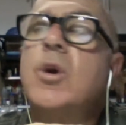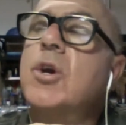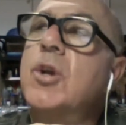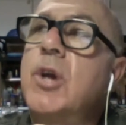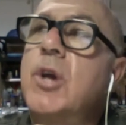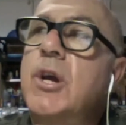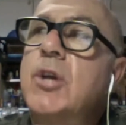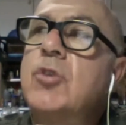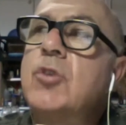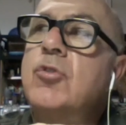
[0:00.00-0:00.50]

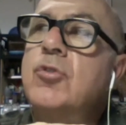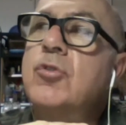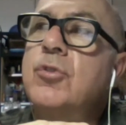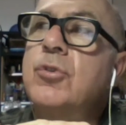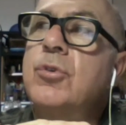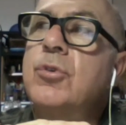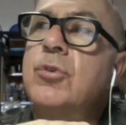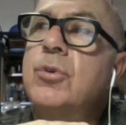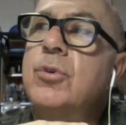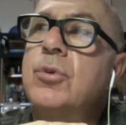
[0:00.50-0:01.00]

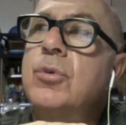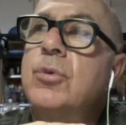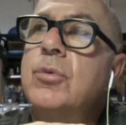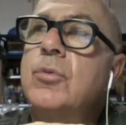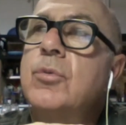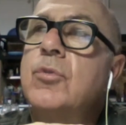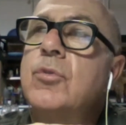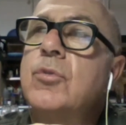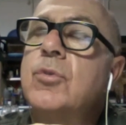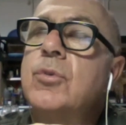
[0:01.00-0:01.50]
do
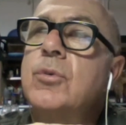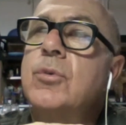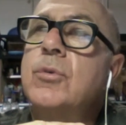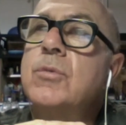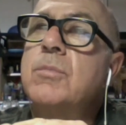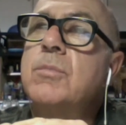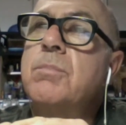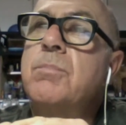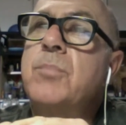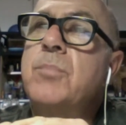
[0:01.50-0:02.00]
to
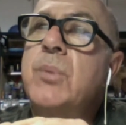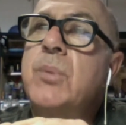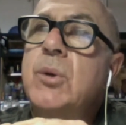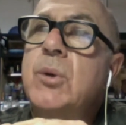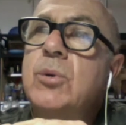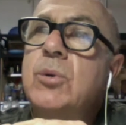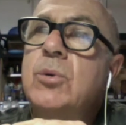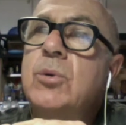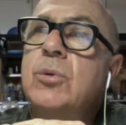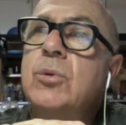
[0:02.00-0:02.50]

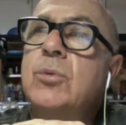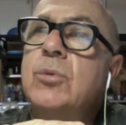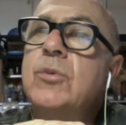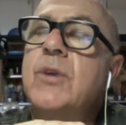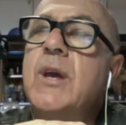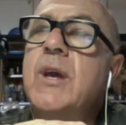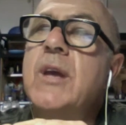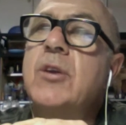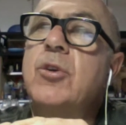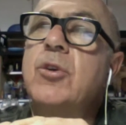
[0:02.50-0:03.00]
build
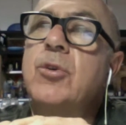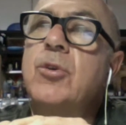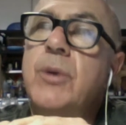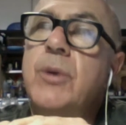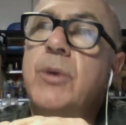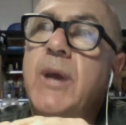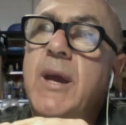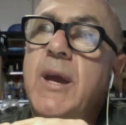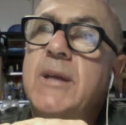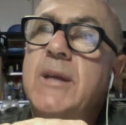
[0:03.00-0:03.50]
and
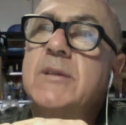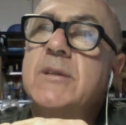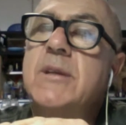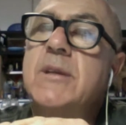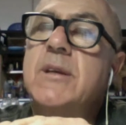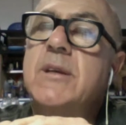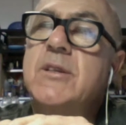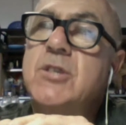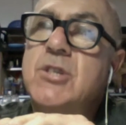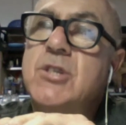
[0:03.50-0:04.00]
create
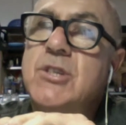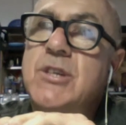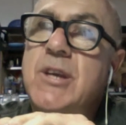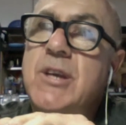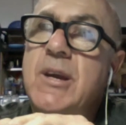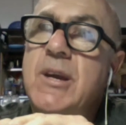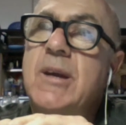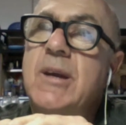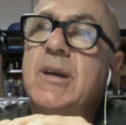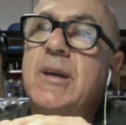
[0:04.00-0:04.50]
and
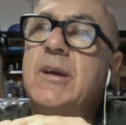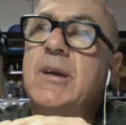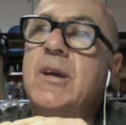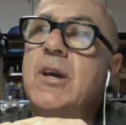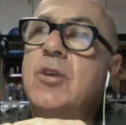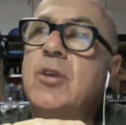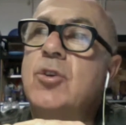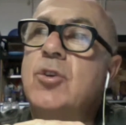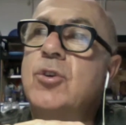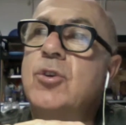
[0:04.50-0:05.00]
share
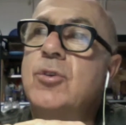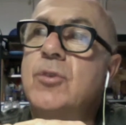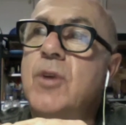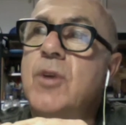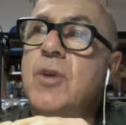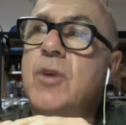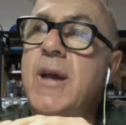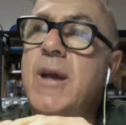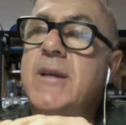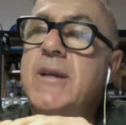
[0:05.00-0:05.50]
and
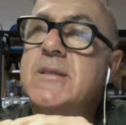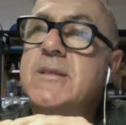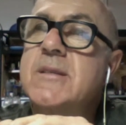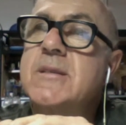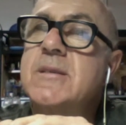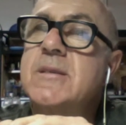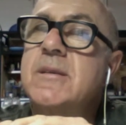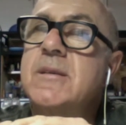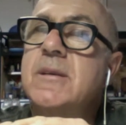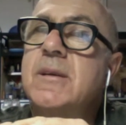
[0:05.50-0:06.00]
unite